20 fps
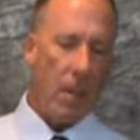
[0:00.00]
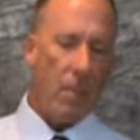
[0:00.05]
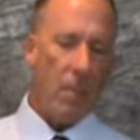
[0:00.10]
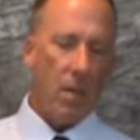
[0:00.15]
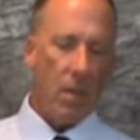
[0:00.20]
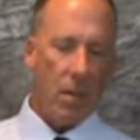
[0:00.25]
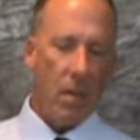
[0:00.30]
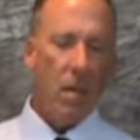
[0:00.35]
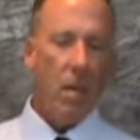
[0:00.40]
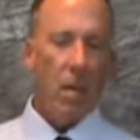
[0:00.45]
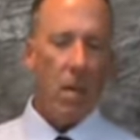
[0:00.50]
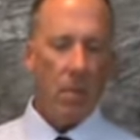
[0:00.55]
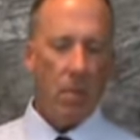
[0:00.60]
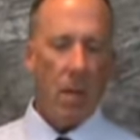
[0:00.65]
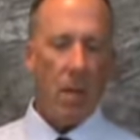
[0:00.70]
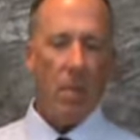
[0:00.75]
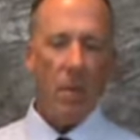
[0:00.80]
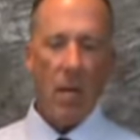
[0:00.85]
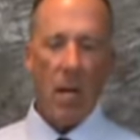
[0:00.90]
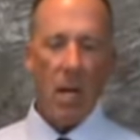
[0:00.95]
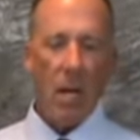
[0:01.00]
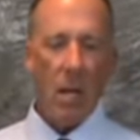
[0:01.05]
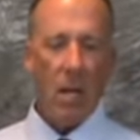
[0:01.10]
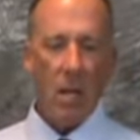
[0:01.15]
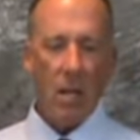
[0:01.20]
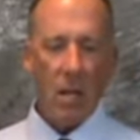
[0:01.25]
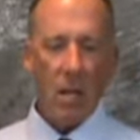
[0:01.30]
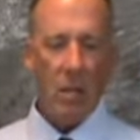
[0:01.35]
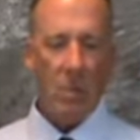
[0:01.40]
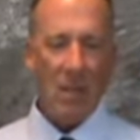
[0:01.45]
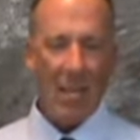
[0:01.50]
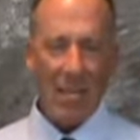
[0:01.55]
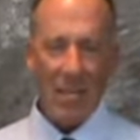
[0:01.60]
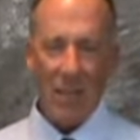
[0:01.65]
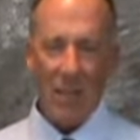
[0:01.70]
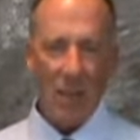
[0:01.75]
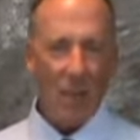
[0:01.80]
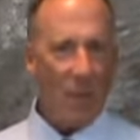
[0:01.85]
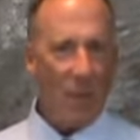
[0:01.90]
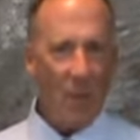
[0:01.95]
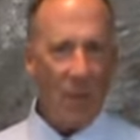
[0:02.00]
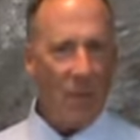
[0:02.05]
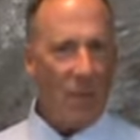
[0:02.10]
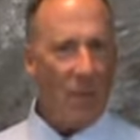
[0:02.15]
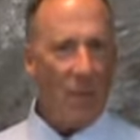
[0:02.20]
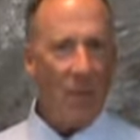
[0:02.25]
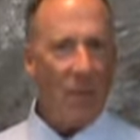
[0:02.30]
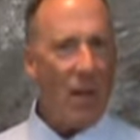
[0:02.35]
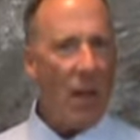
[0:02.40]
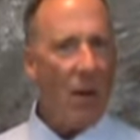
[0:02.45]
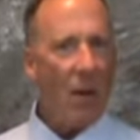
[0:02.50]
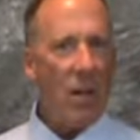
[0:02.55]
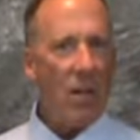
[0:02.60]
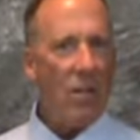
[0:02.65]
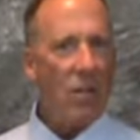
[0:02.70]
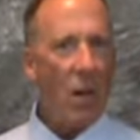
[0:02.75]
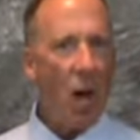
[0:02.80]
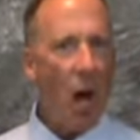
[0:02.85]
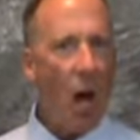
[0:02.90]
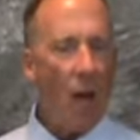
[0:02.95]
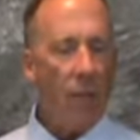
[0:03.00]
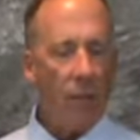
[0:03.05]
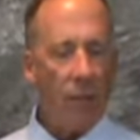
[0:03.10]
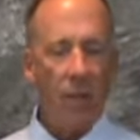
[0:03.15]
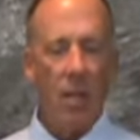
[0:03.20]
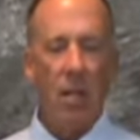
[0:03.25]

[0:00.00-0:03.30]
P, but PP just means very soft.